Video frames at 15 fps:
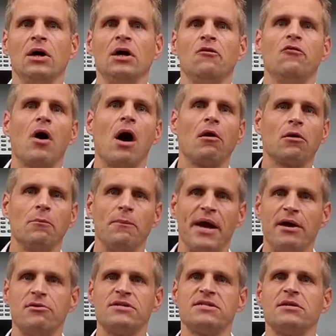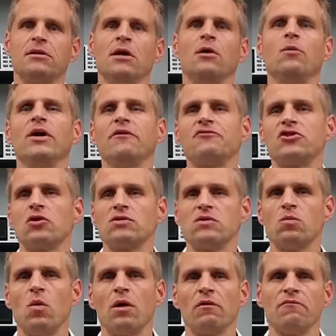For our comparison, we have chosen
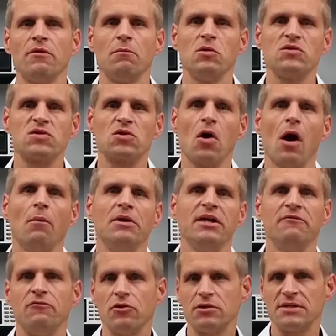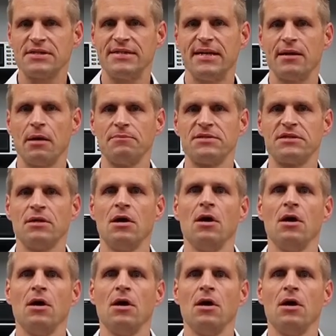one of the most common inverter setups,